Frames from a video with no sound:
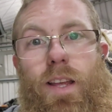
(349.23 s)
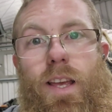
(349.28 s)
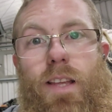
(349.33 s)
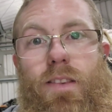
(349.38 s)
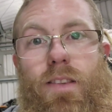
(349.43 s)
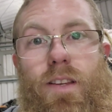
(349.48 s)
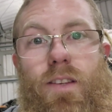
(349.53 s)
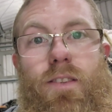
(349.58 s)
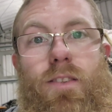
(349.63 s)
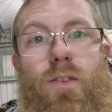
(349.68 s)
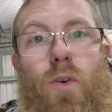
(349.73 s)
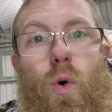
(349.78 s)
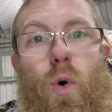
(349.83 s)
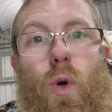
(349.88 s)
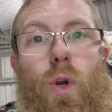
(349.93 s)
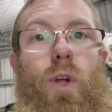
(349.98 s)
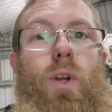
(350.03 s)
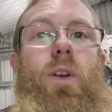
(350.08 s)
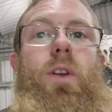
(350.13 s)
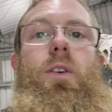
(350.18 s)
get this
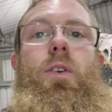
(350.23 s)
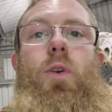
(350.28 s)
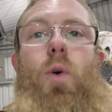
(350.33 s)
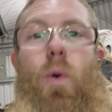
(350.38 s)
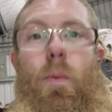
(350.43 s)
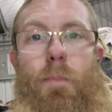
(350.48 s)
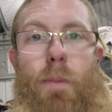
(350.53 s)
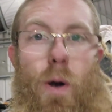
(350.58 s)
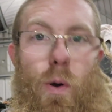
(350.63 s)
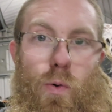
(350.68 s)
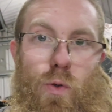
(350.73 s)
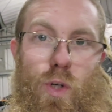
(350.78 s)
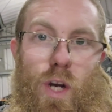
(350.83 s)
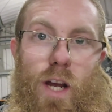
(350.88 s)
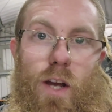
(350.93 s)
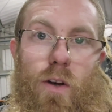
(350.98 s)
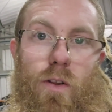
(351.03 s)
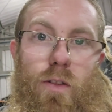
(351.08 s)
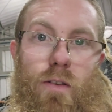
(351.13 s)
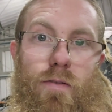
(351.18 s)
sorted, do a bolt
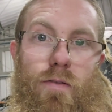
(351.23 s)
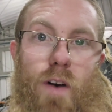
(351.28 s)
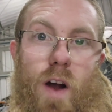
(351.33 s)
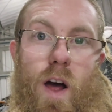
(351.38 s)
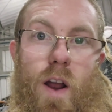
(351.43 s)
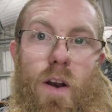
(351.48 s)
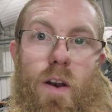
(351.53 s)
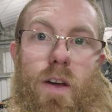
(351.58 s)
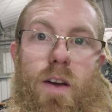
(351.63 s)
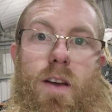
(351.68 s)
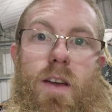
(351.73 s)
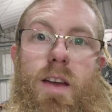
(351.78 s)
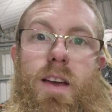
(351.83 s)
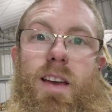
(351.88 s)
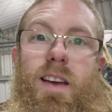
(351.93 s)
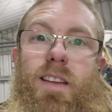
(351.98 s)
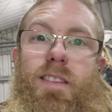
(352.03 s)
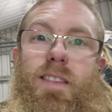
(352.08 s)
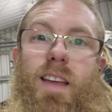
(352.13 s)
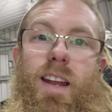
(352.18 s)
check on the front.
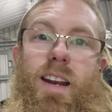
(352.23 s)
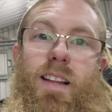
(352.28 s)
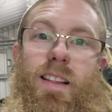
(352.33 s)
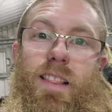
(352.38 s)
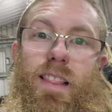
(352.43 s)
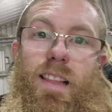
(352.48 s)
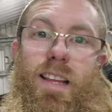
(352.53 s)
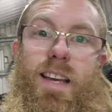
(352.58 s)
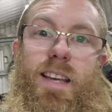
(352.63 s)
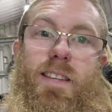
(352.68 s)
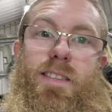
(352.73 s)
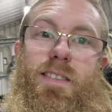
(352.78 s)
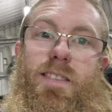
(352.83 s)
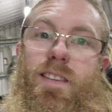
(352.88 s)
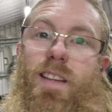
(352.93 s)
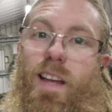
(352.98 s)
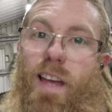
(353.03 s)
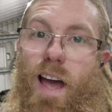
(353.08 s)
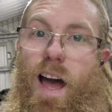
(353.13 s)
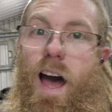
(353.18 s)
Then at
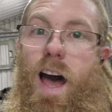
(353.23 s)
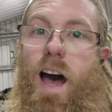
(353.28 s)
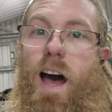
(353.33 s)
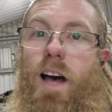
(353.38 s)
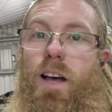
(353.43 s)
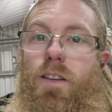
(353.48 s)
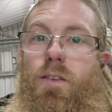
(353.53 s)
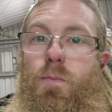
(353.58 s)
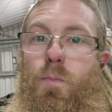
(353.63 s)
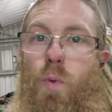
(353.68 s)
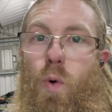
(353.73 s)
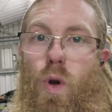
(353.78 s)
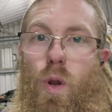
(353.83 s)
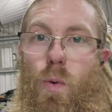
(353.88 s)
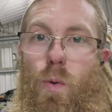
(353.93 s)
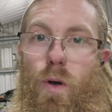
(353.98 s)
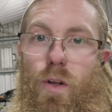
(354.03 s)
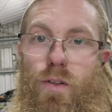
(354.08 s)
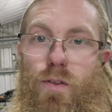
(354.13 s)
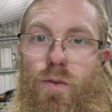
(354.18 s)
least the car's
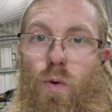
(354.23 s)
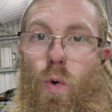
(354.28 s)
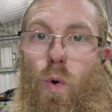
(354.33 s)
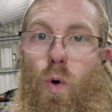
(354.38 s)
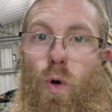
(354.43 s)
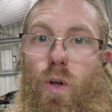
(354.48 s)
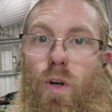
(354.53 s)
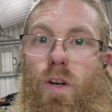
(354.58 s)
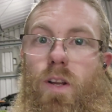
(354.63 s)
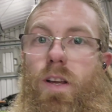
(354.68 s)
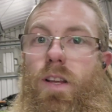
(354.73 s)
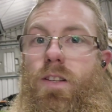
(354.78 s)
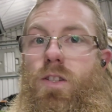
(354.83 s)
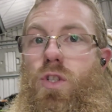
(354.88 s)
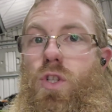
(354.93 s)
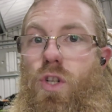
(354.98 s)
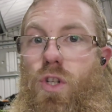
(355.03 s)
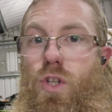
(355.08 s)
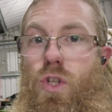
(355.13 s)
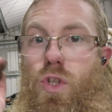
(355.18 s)
pretty well sorted.
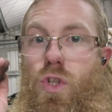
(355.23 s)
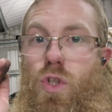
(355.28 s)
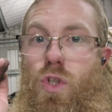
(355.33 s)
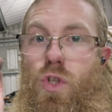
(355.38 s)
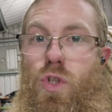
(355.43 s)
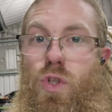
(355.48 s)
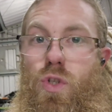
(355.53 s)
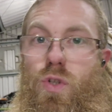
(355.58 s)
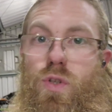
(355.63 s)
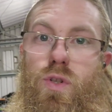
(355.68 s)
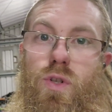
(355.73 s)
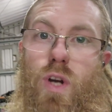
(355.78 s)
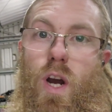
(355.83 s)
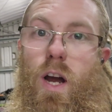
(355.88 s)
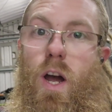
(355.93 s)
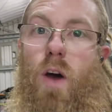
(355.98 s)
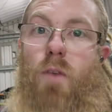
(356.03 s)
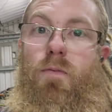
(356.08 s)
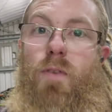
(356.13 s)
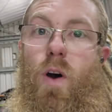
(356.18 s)
It's just
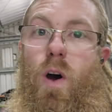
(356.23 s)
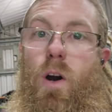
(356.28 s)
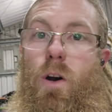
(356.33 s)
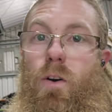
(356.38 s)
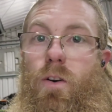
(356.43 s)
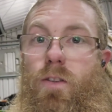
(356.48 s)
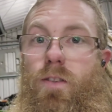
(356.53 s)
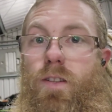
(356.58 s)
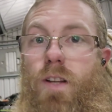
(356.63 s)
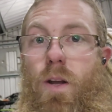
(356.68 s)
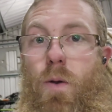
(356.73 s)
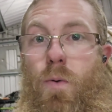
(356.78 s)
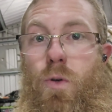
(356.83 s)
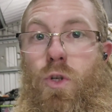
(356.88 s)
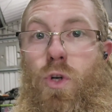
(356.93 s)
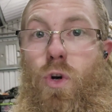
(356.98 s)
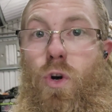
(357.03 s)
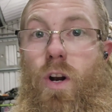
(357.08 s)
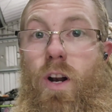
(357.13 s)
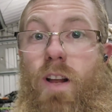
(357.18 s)
chuck a fire
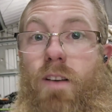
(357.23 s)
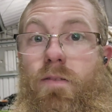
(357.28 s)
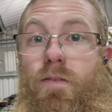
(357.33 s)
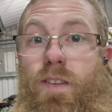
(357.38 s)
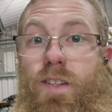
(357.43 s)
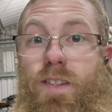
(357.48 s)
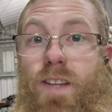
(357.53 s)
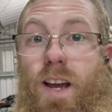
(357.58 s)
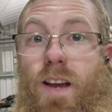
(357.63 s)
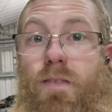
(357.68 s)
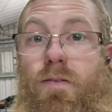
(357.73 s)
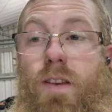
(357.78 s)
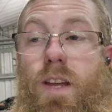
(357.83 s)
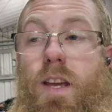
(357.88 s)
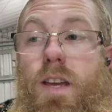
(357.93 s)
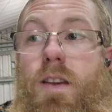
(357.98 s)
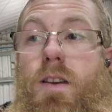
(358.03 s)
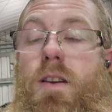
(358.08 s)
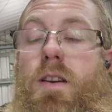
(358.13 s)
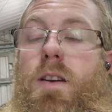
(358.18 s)
extinguisher in it for
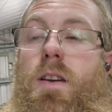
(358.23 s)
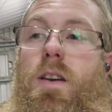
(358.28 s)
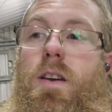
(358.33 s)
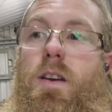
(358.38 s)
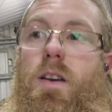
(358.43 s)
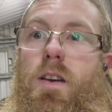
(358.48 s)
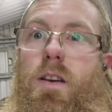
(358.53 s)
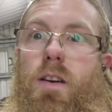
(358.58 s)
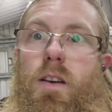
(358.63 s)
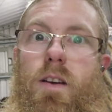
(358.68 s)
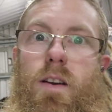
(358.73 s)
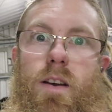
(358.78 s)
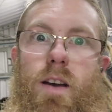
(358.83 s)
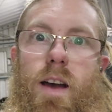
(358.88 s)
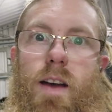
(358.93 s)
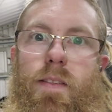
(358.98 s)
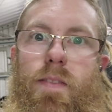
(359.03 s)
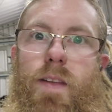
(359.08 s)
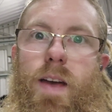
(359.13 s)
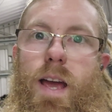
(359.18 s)
safety,
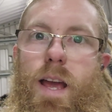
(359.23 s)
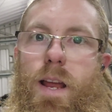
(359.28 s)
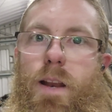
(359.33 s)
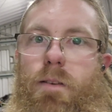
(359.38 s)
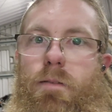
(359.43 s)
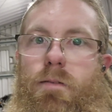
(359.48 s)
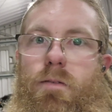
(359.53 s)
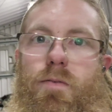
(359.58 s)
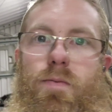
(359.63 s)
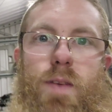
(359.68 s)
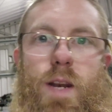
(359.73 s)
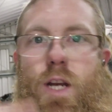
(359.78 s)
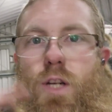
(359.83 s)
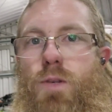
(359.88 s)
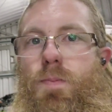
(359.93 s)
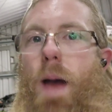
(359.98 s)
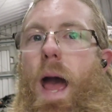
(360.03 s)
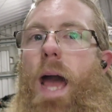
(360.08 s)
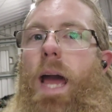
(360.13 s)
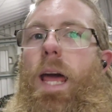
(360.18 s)
and then
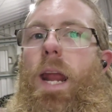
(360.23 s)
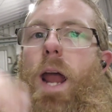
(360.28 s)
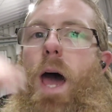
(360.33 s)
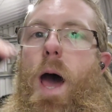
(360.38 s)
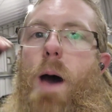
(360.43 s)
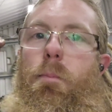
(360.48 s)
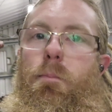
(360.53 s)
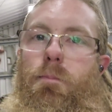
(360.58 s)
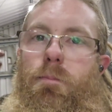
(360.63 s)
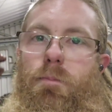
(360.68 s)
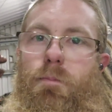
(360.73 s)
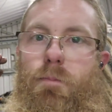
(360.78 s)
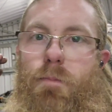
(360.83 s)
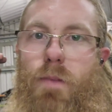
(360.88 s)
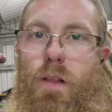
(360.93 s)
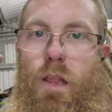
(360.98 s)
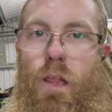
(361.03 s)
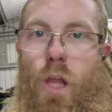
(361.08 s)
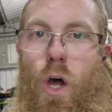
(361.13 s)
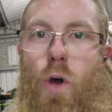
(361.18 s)
finish packing up,
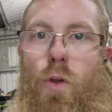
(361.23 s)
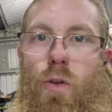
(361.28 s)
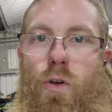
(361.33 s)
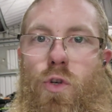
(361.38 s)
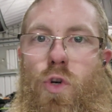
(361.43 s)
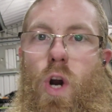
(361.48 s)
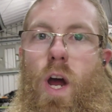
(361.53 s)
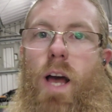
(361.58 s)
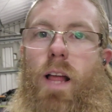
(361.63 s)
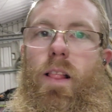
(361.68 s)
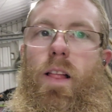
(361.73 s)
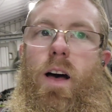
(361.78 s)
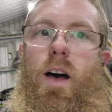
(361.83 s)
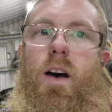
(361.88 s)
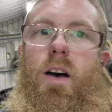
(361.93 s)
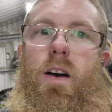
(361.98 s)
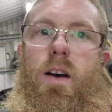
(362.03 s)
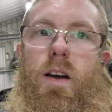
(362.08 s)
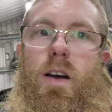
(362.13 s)
load the trailer,